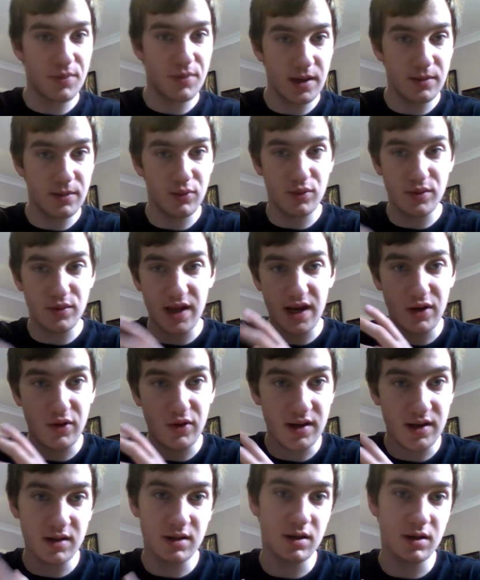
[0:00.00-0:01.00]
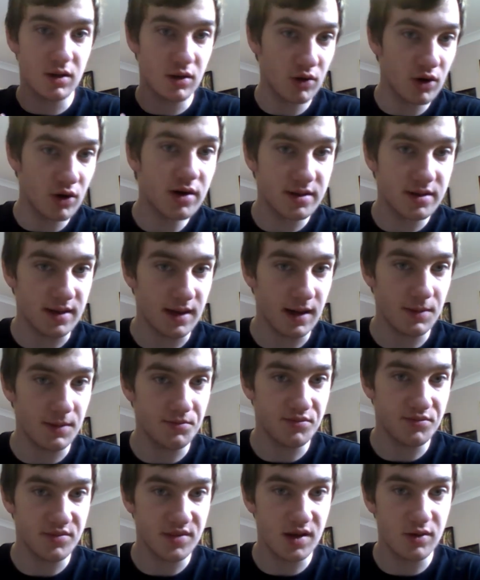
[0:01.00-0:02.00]
the people that are in
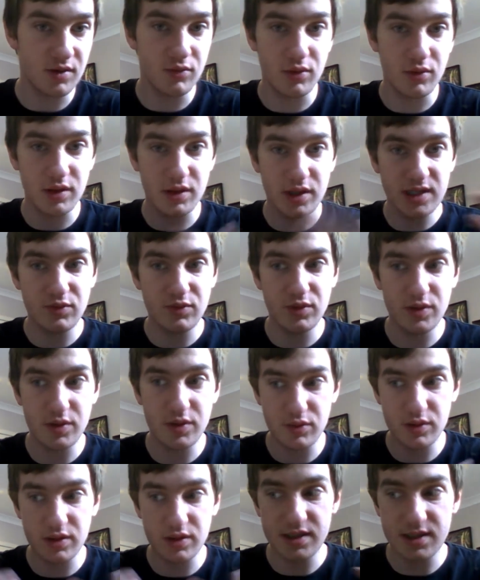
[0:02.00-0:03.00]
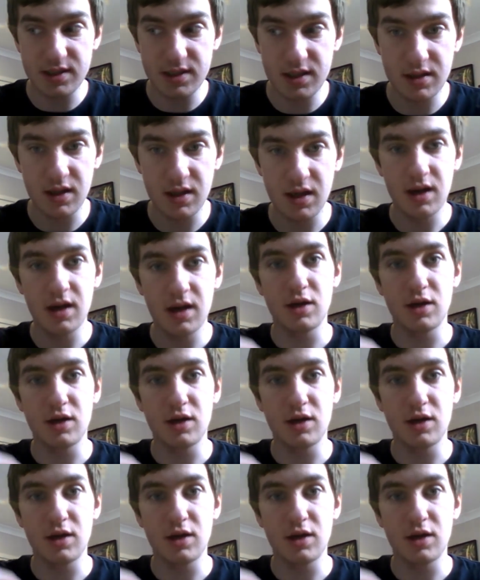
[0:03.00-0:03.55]
lockdown and release it